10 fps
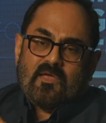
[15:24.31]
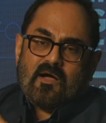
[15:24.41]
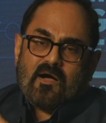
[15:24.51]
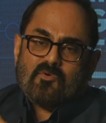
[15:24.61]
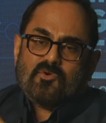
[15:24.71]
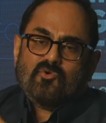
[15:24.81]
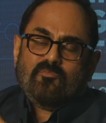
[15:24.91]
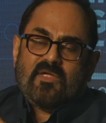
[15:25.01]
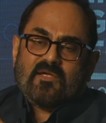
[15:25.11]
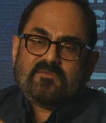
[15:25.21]
How do you
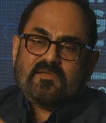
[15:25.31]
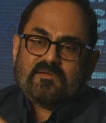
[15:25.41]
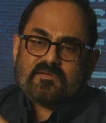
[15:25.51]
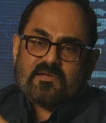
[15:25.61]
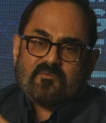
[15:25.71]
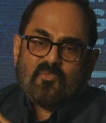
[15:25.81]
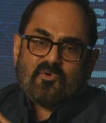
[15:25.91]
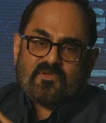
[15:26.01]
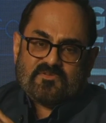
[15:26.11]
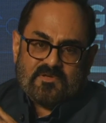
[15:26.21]
make the internet
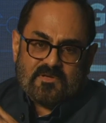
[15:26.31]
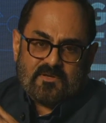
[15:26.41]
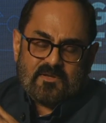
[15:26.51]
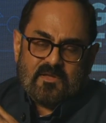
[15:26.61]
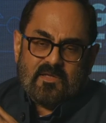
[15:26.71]
more resilient?